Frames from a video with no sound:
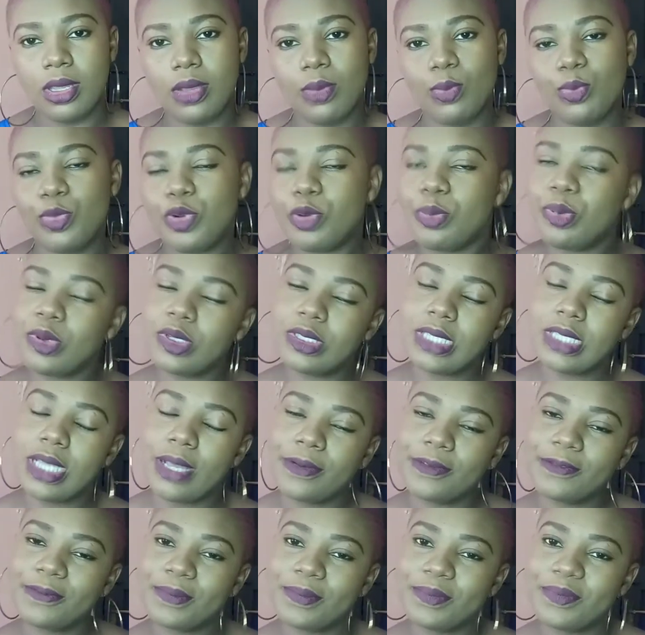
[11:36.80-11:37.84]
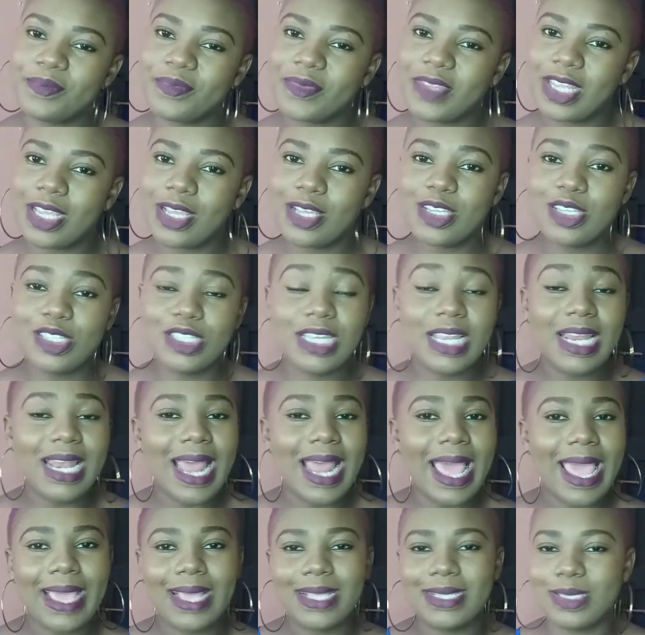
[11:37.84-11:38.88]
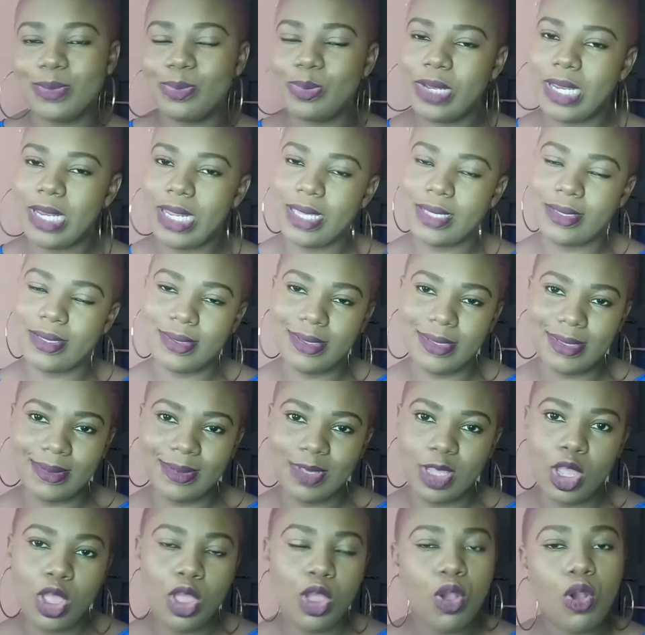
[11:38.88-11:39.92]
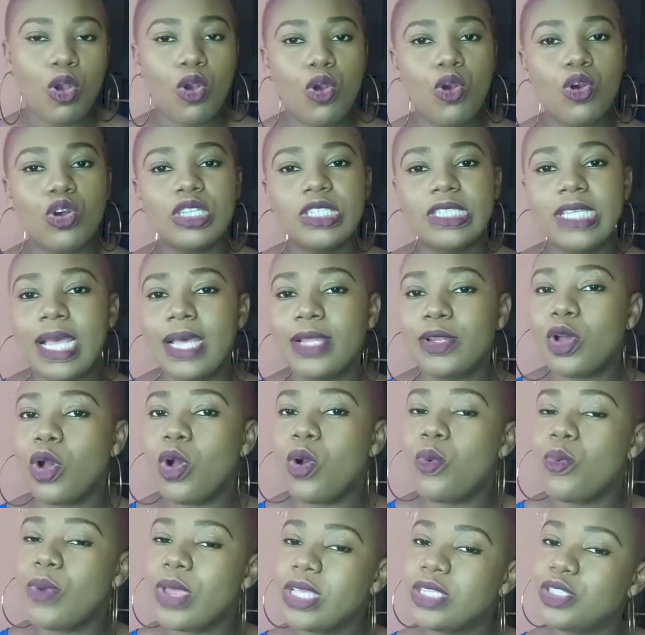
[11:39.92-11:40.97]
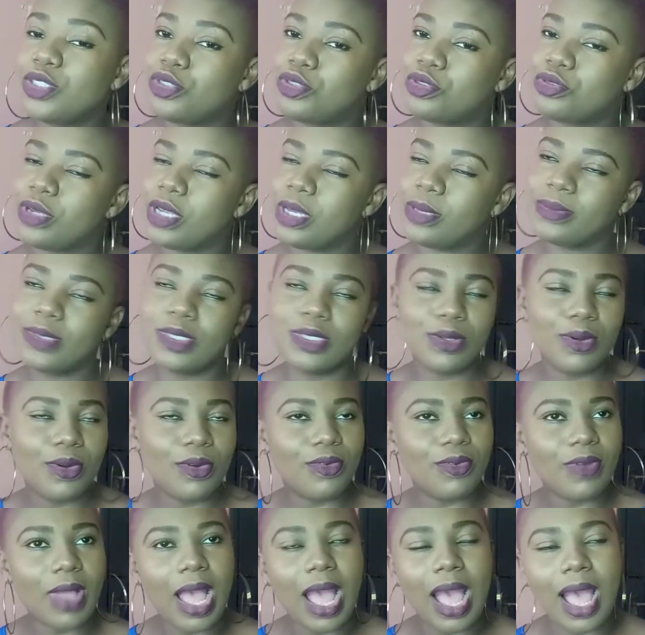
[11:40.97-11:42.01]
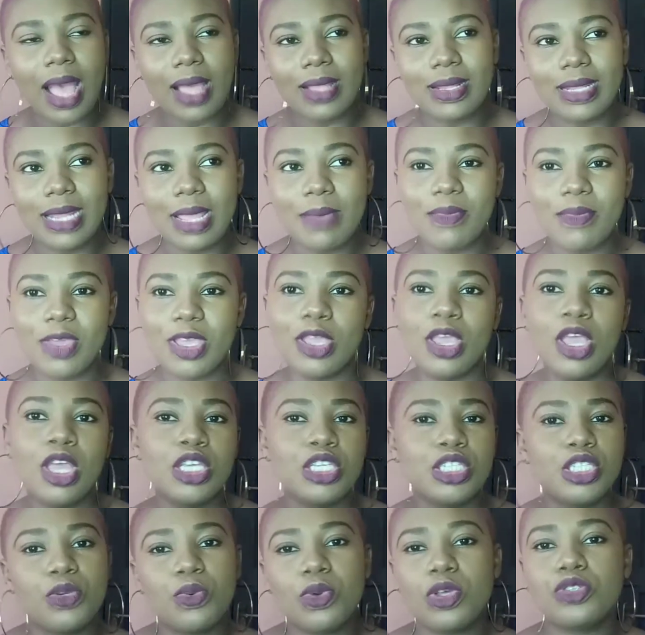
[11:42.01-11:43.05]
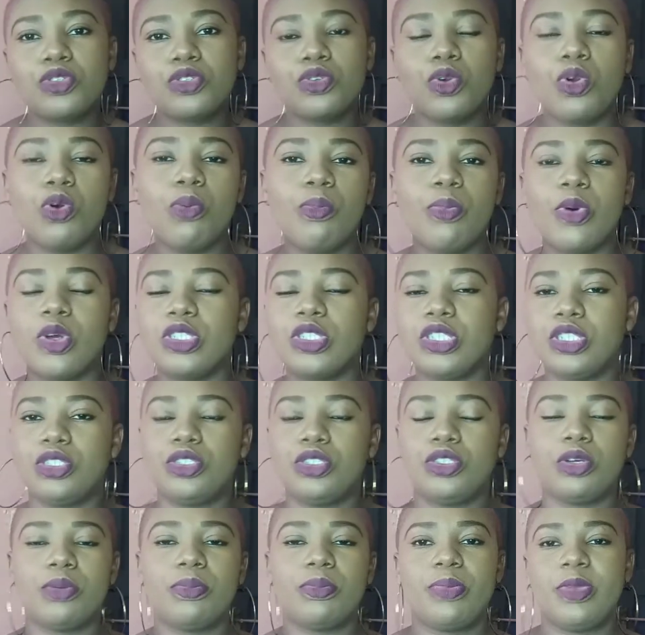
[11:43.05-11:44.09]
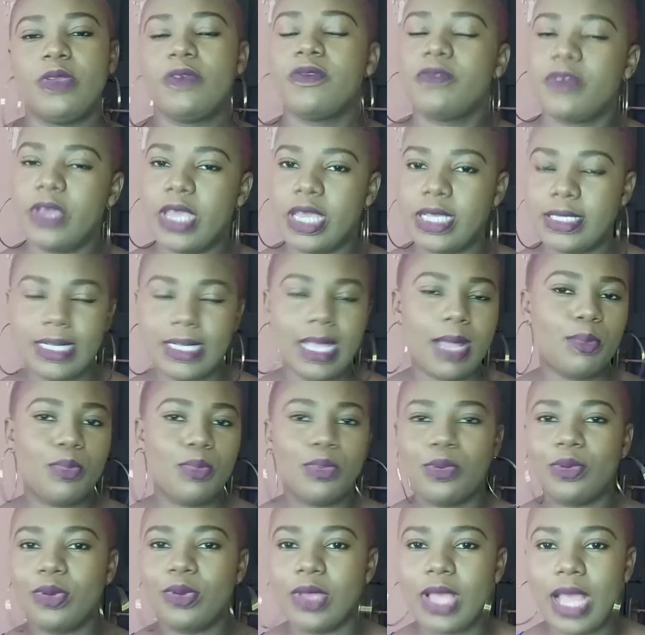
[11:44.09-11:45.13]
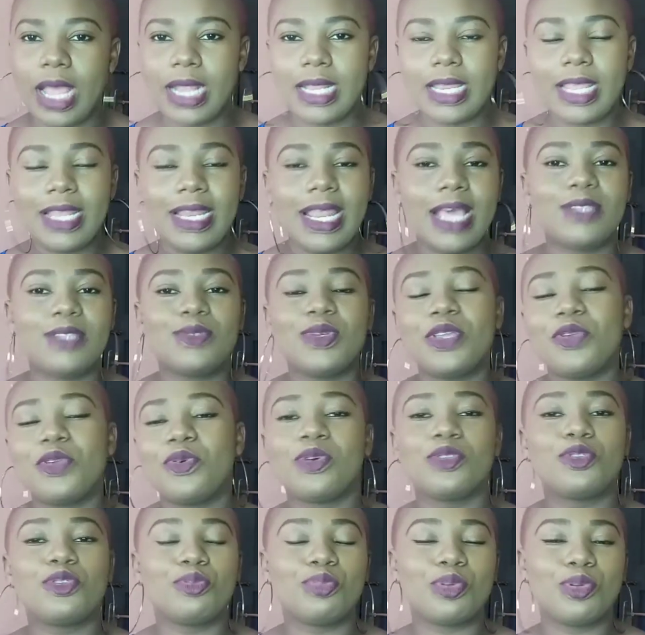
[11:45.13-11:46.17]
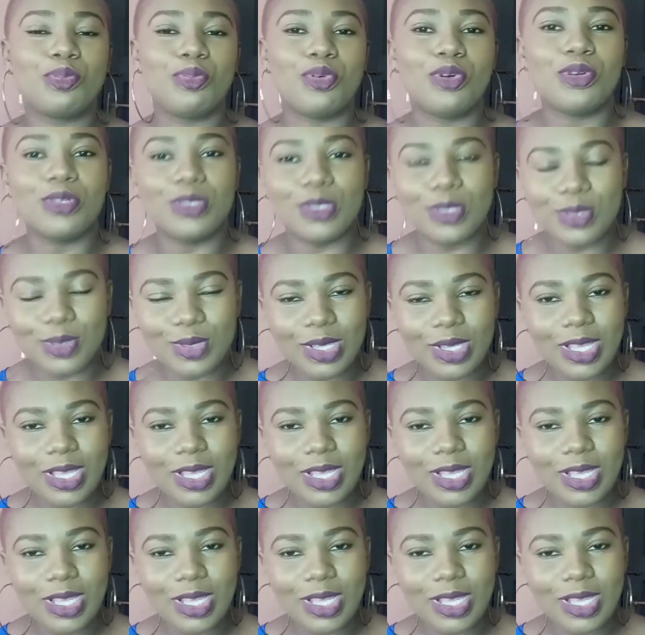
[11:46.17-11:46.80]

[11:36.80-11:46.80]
proposal. She likes planes, or she had always dreamt of she wants to go bungee jumping, for example, and then that's where you want to propose.